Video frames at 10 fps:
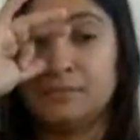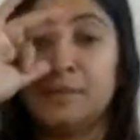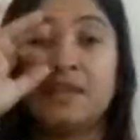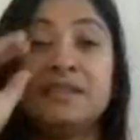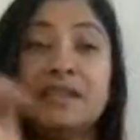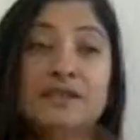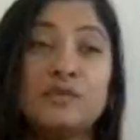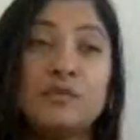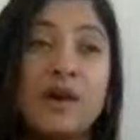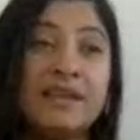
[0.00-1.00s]
This is
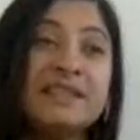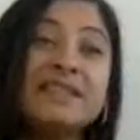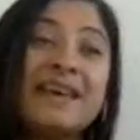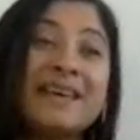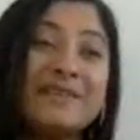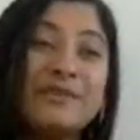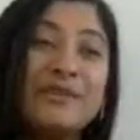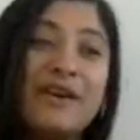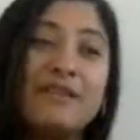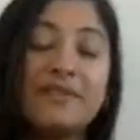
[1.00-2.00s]
one cycle
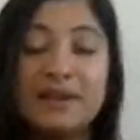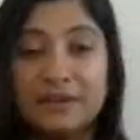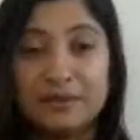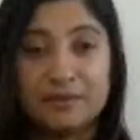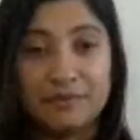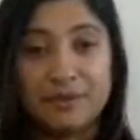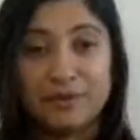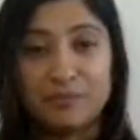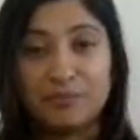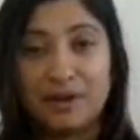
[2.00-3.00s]
of Anulom
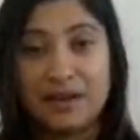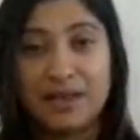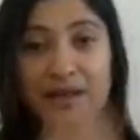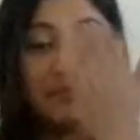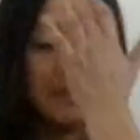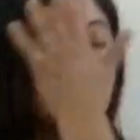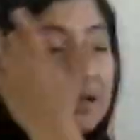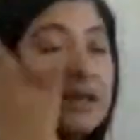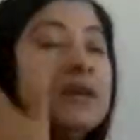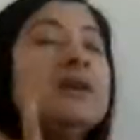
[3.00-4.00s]
Vilom Pranayam.
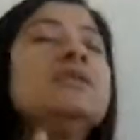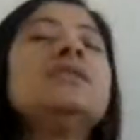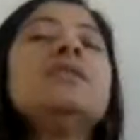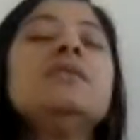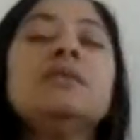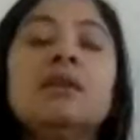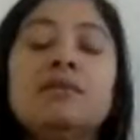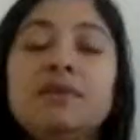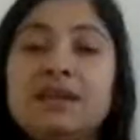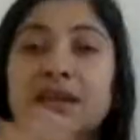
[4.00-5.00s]
So
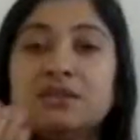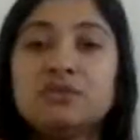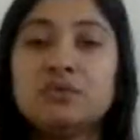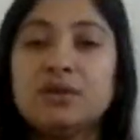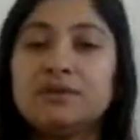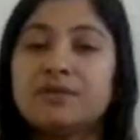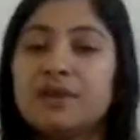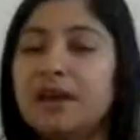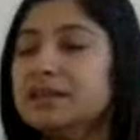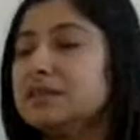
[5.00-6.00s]
we can do it
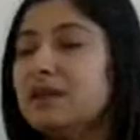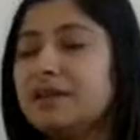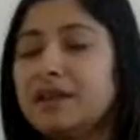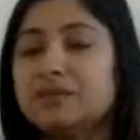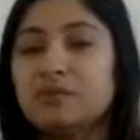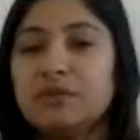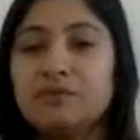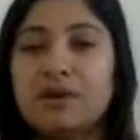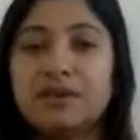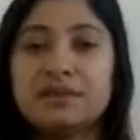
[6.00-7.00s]
for as long as
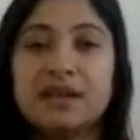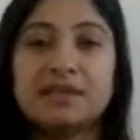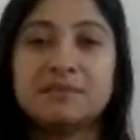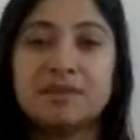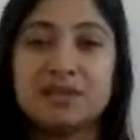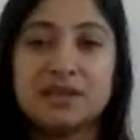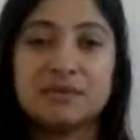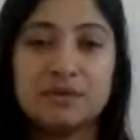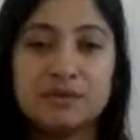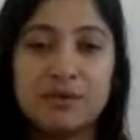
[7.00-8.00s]
we want, as much
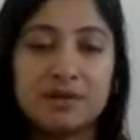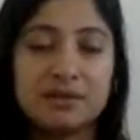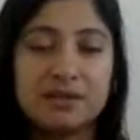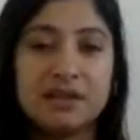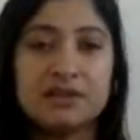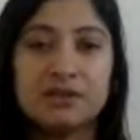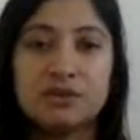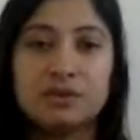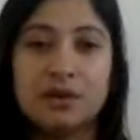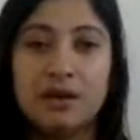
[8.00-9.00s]
as we want.
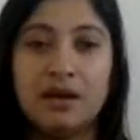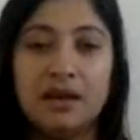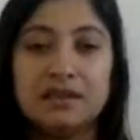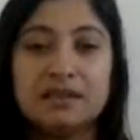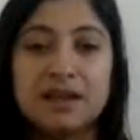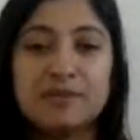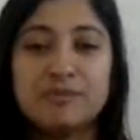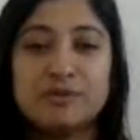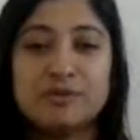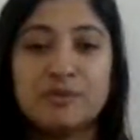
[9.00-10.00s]
It
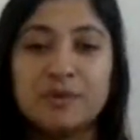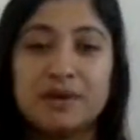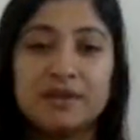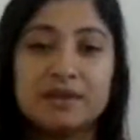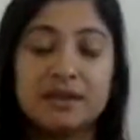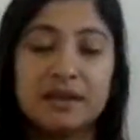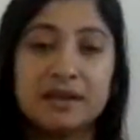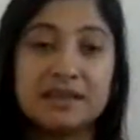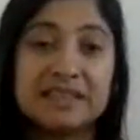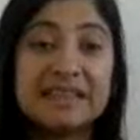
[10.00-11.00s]
helps you with
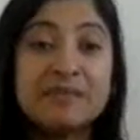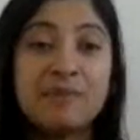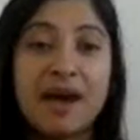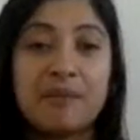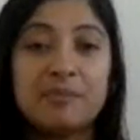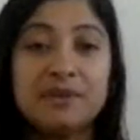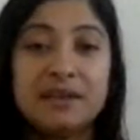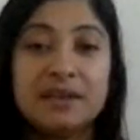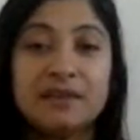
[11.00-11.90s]
sleep apnea.